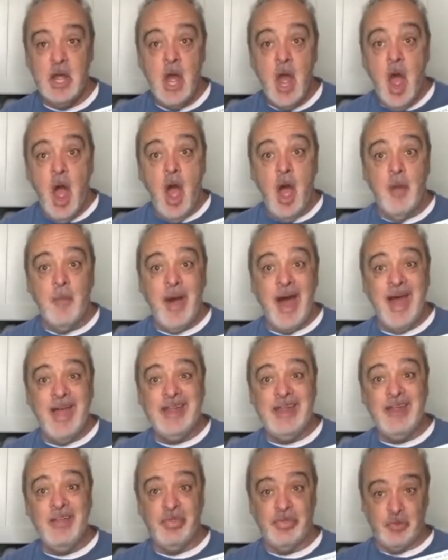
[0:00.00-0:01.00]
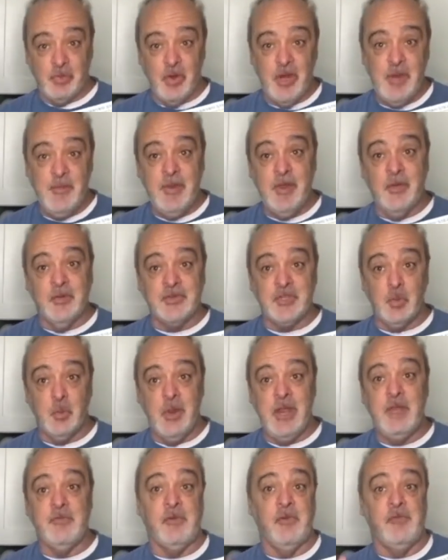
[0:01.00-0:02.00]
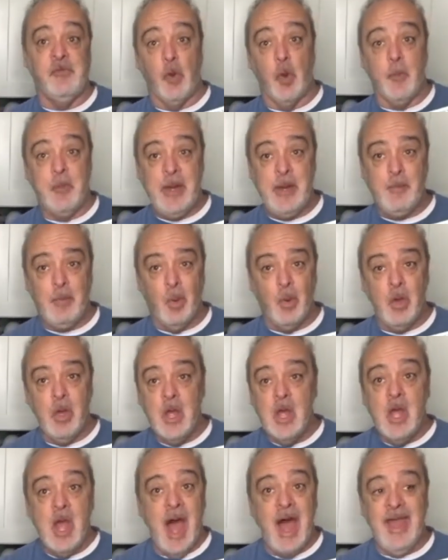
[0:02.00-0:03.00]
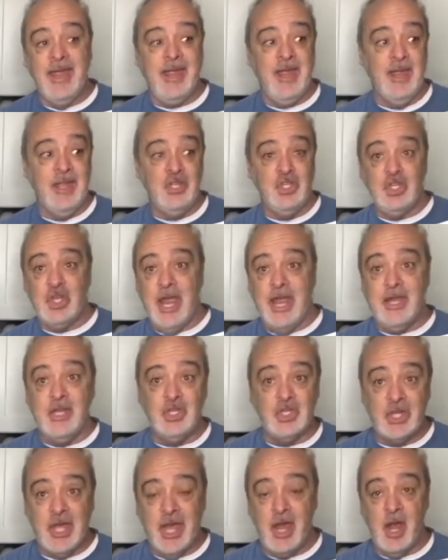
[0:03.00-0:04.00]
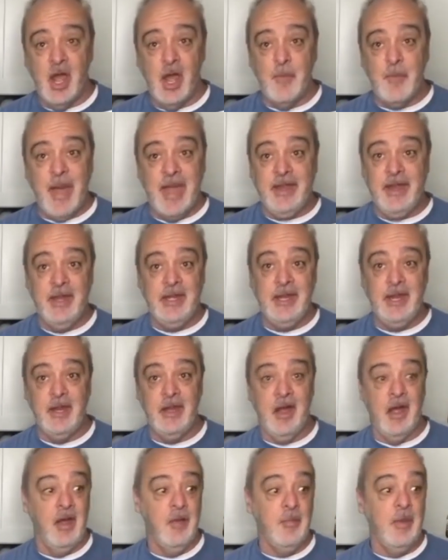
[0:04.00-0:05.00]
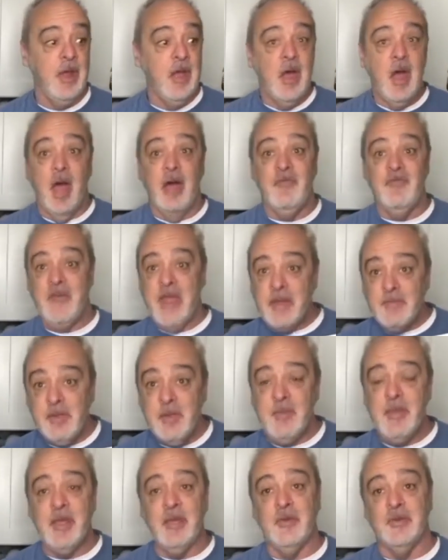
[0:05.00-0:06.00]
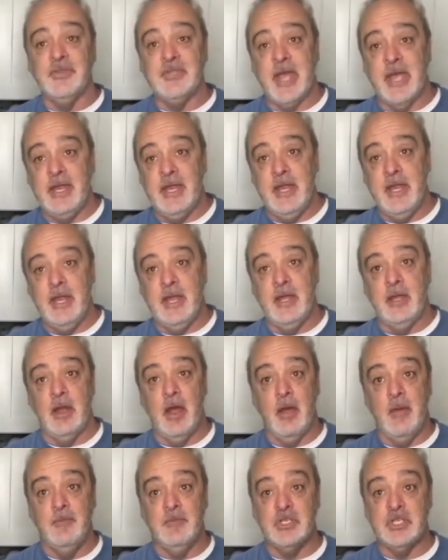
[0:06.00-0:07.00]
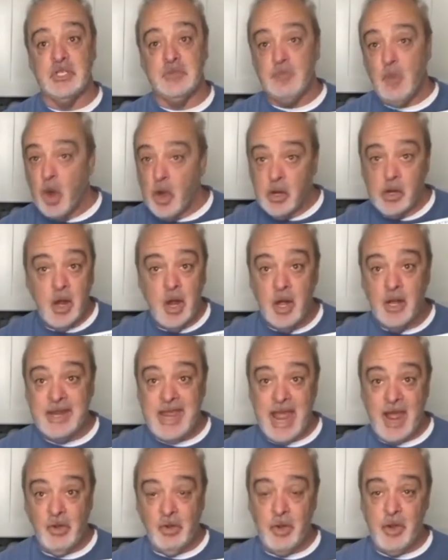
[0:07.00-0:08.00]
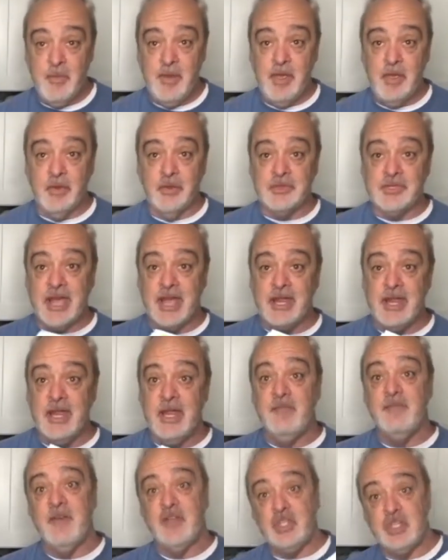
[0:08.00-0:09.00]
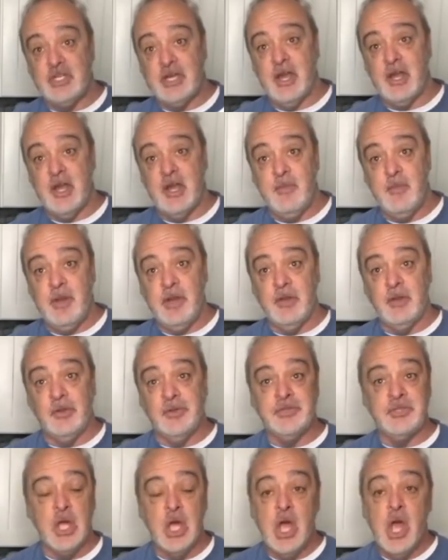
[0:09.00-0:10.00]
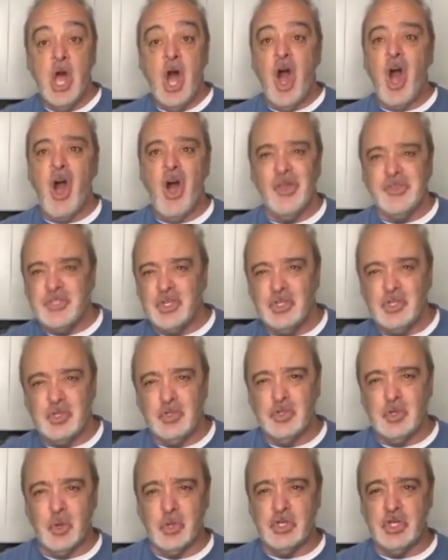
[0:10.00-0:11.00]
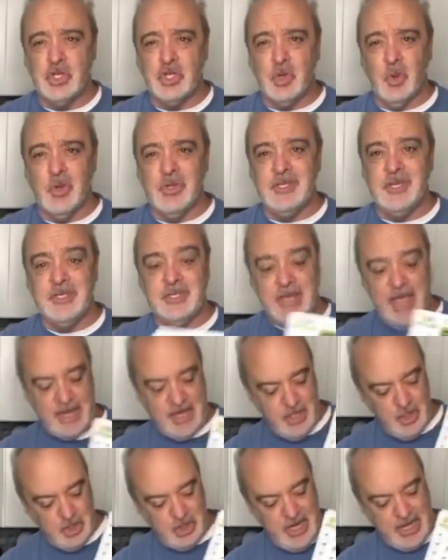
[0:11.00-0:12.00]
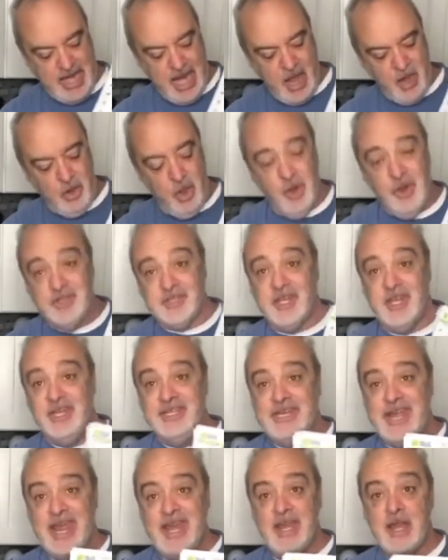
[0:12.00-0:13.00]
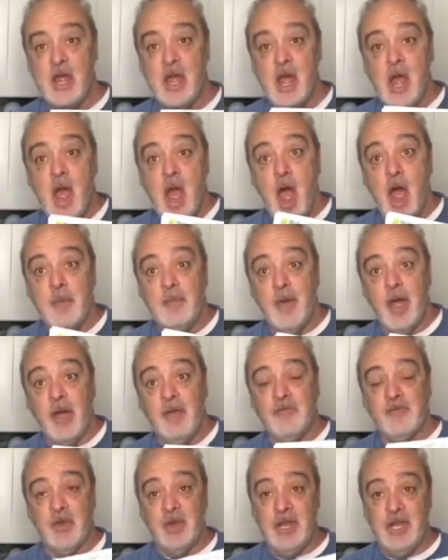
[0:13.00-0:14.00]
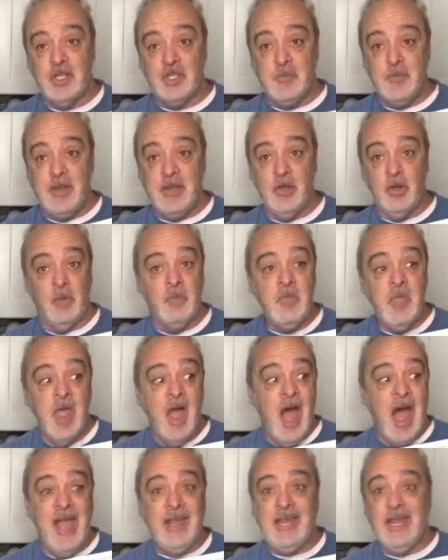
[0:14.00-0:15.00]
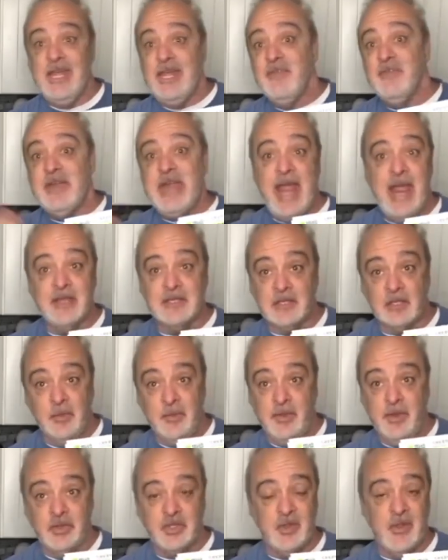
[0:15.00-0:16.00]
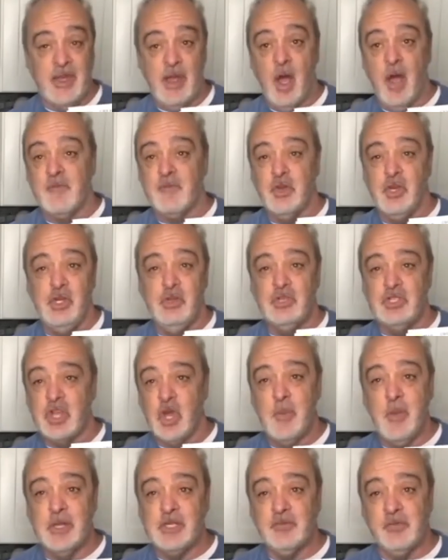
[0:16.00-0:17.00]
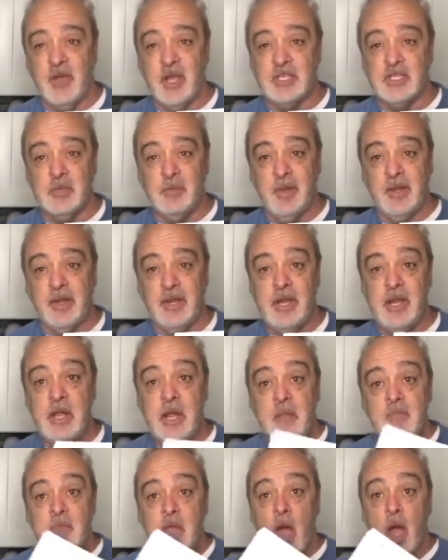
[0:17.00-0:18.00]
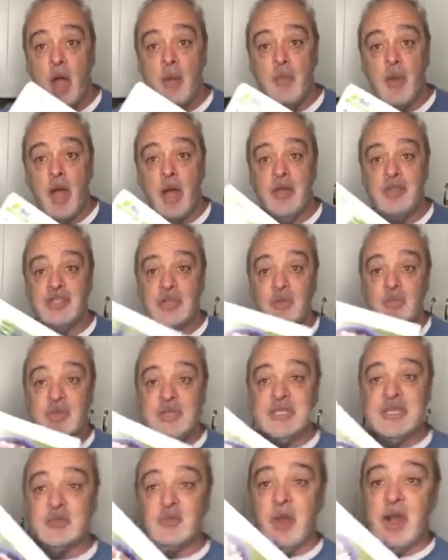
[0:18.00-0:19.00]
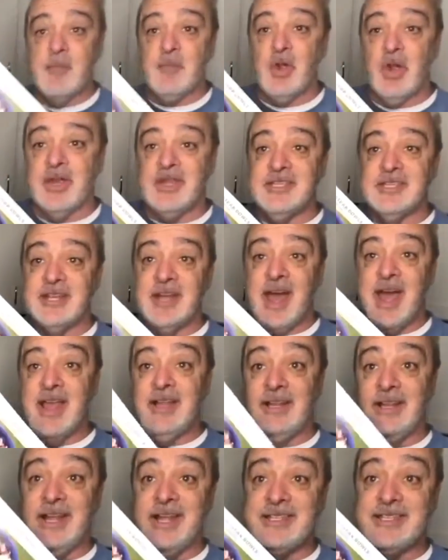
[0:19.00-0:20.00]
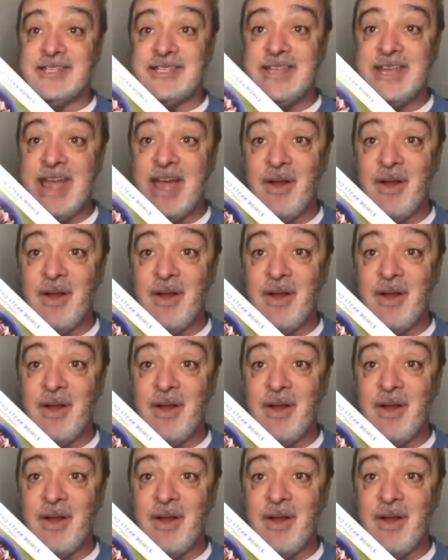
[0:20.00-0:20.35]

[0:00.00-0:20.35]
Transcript: Um, I get three meals a week for four people. I can change that up. I can get um, uh, family meals. I can get um, smart uh, calorie meals. I can get vegetarian meals. All sorts of choices. I can check how long it's going to take um, uh, for each meal. I can even cancel a meal. So they offer you so much flexibility. Um, uh, so this is what I'm cooking tonight. Let's see how it